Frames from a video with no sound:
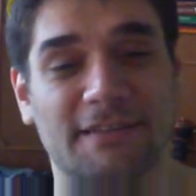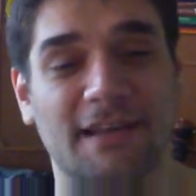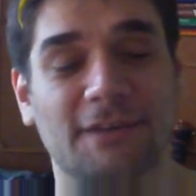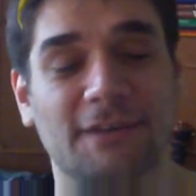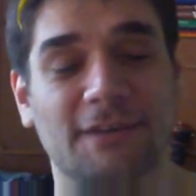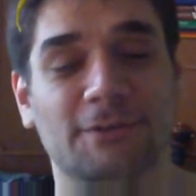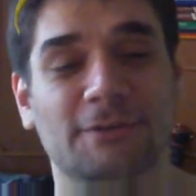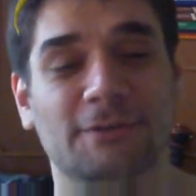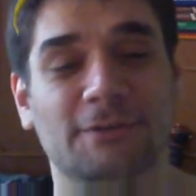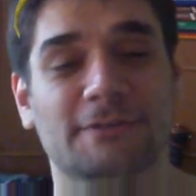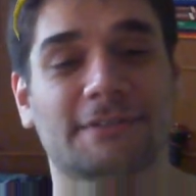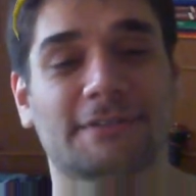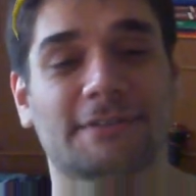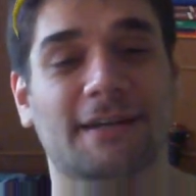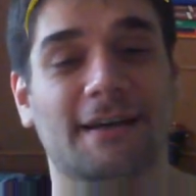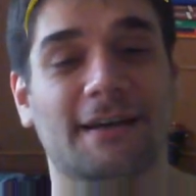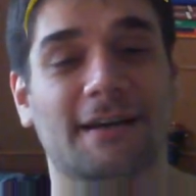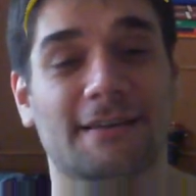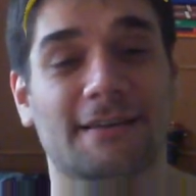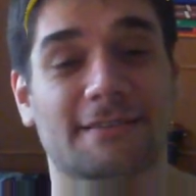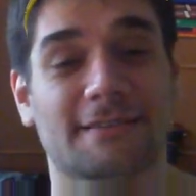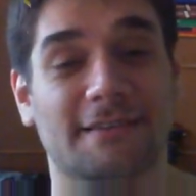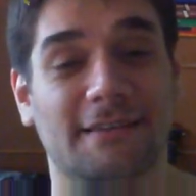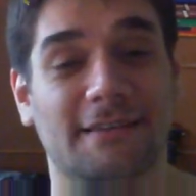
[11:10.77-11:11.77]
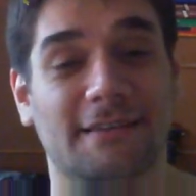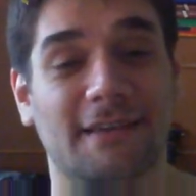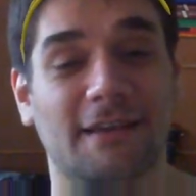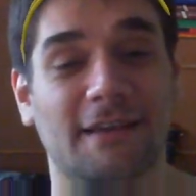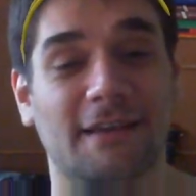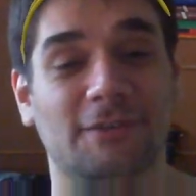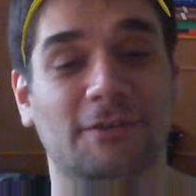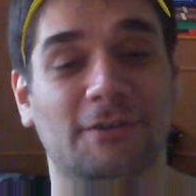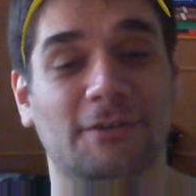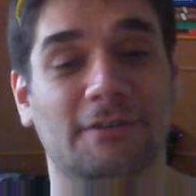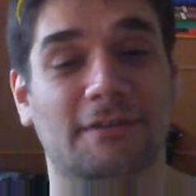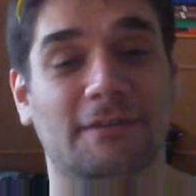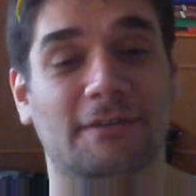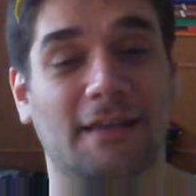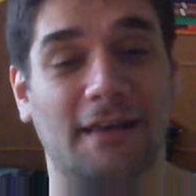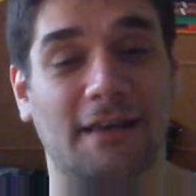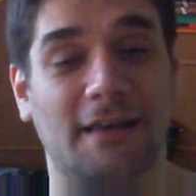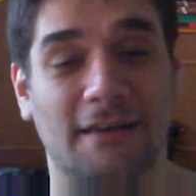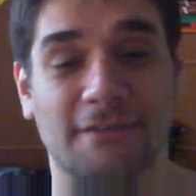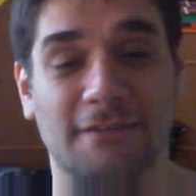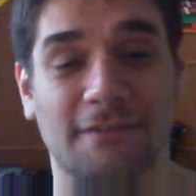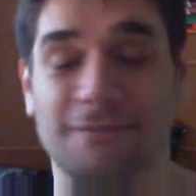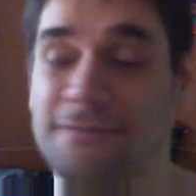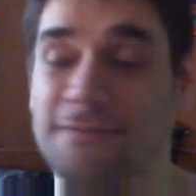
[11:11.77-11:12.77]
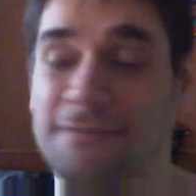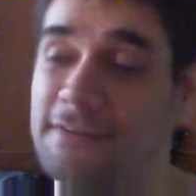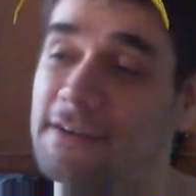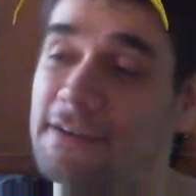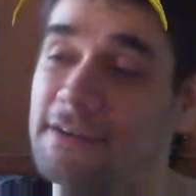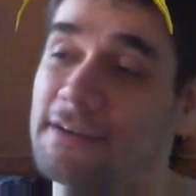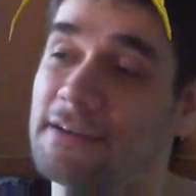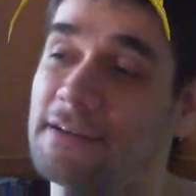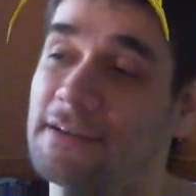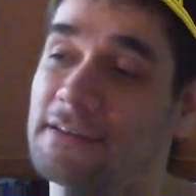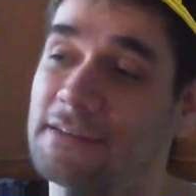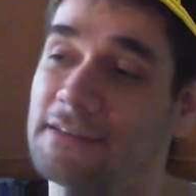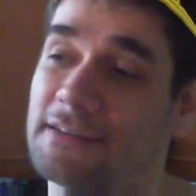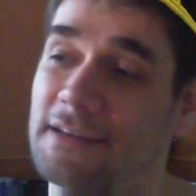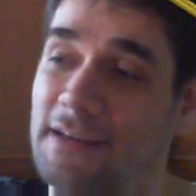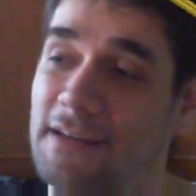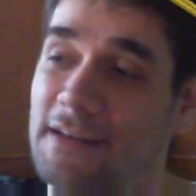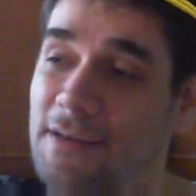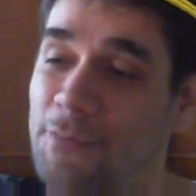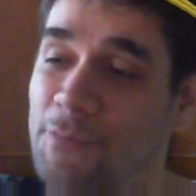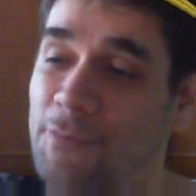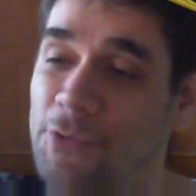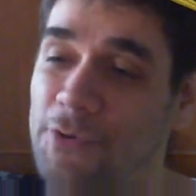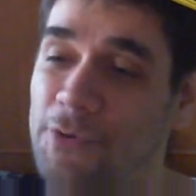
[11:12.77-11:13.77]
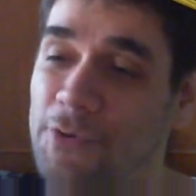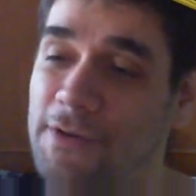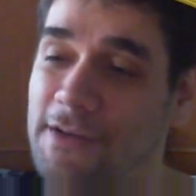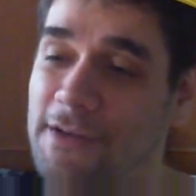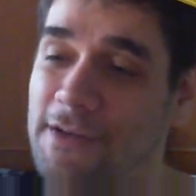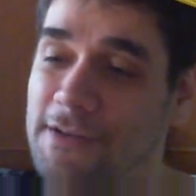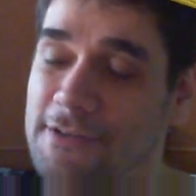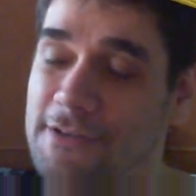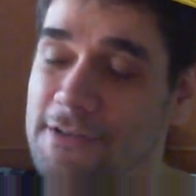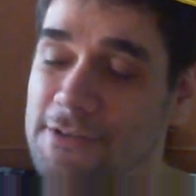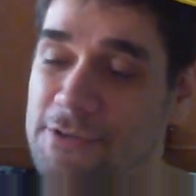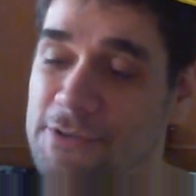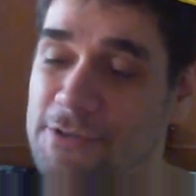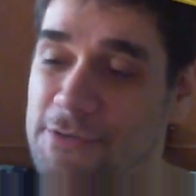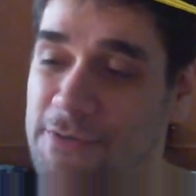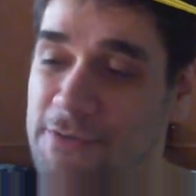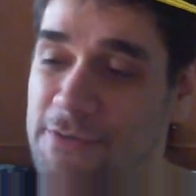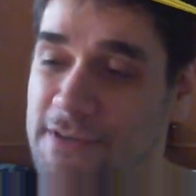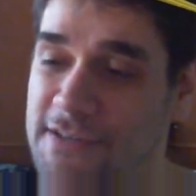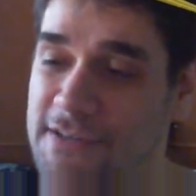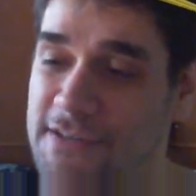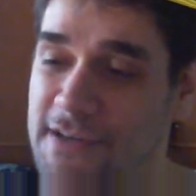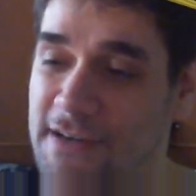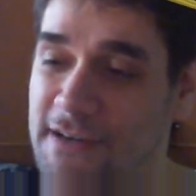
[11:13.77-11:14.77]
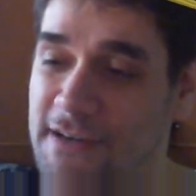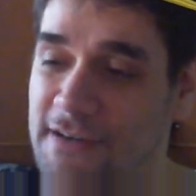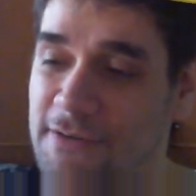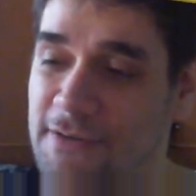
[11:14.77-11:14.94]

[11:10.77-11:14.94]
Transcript: I don't trust and I don't love the Lemurians which